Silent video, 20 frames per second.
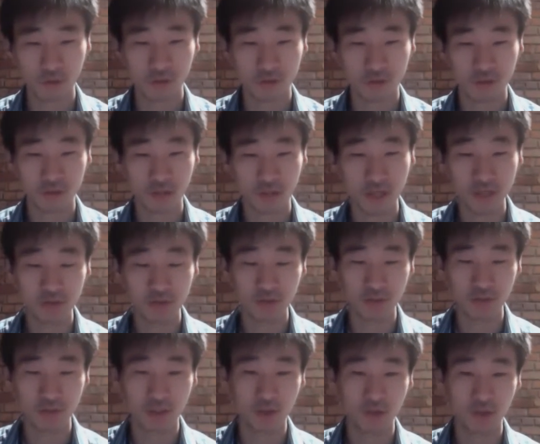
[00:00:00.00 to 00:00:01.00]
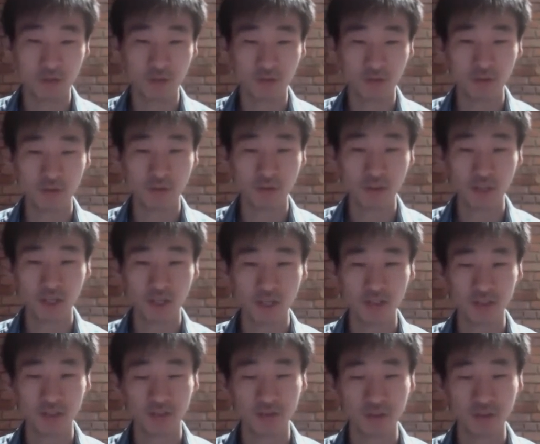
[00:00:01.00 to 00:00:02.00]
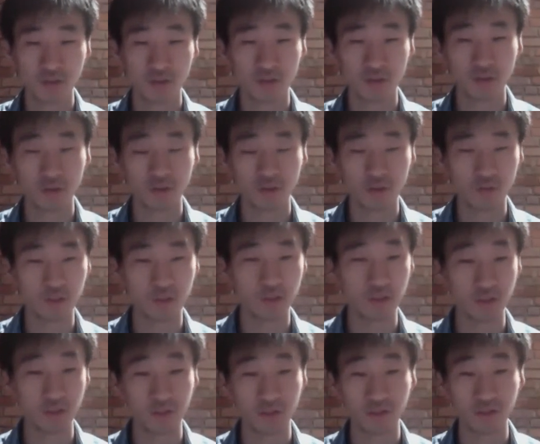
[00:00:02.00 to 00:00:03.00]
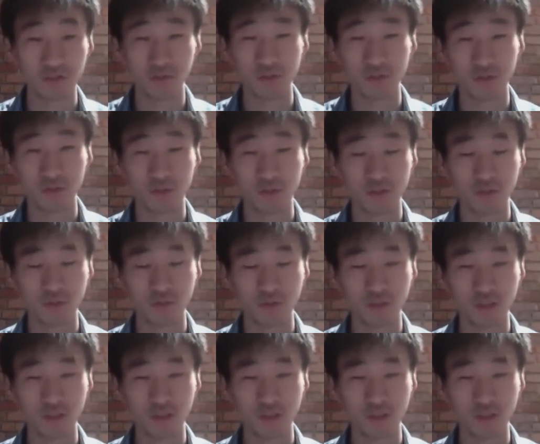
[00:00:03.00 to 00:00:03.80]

So that's really helpful, kind of, although the material is still too hard for me.